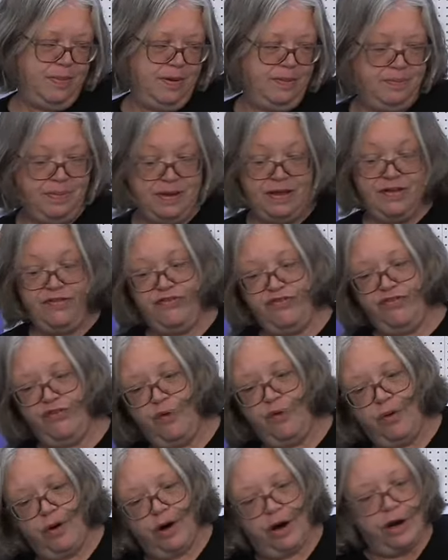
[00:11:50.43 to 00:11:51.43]
But
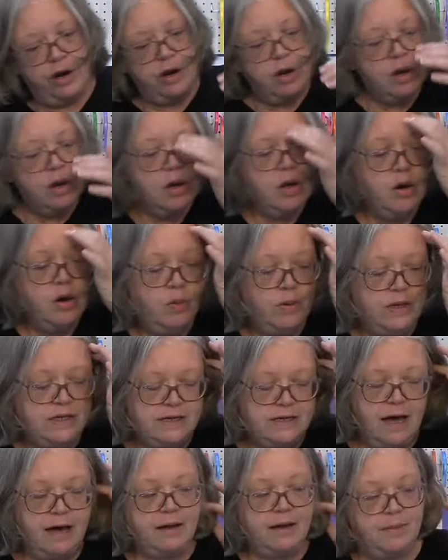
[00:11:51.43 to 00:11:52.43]
before we
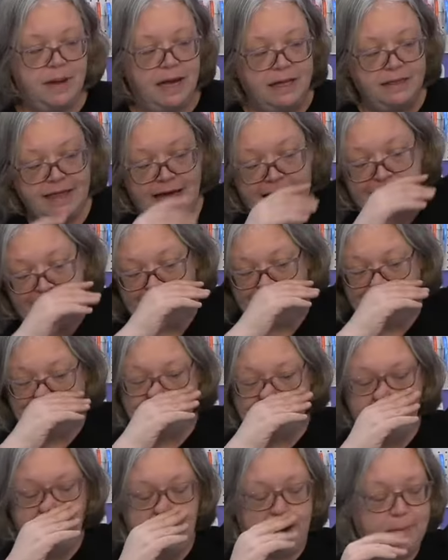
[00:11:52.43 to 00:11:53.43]
talk about that,
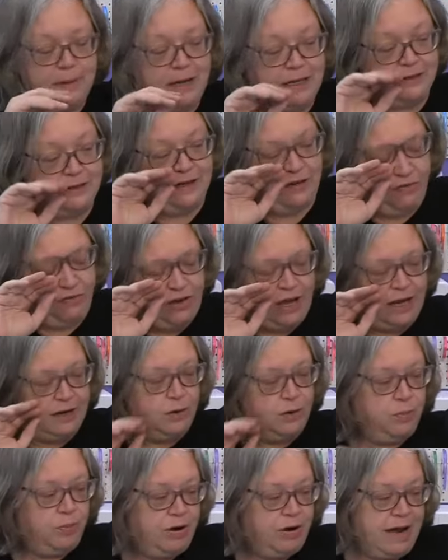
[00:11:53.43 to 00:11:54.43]
let's talk about this
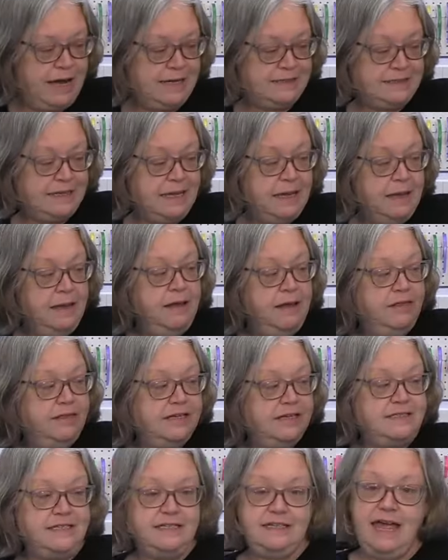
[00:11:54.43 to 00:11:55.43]
final press.
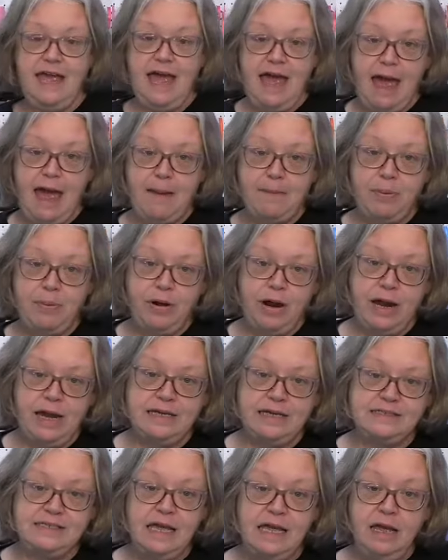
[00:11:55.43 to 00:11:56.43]
This is a hat
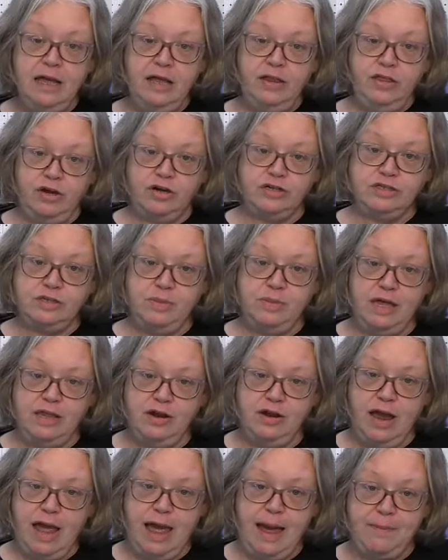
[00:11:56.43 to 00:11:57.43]
press. There are some
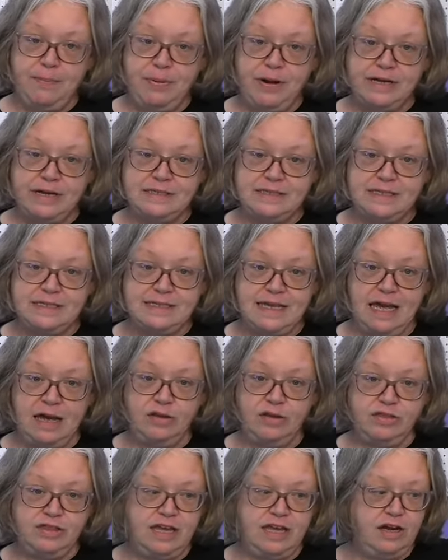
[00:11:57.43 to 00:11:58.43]
other hat presses
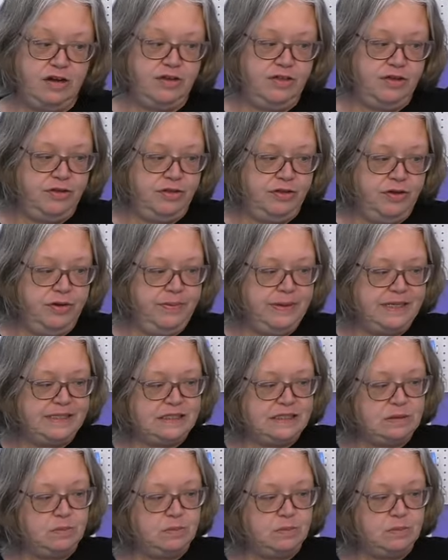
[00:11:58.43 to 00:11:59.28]
out there. They're a little bit